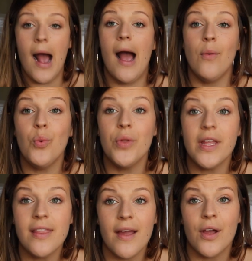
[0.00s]
I will
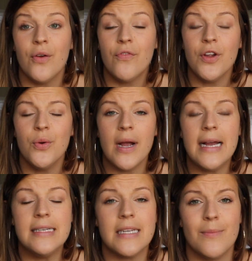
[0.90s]
link that code for you
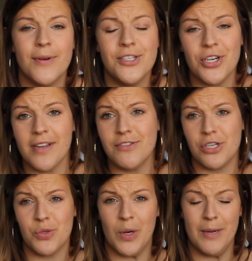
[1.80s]
guys, and I'm pretty sure it gives
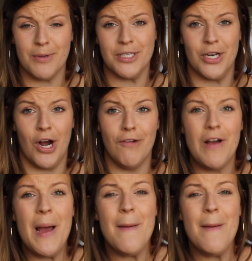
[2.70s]
you 20% off.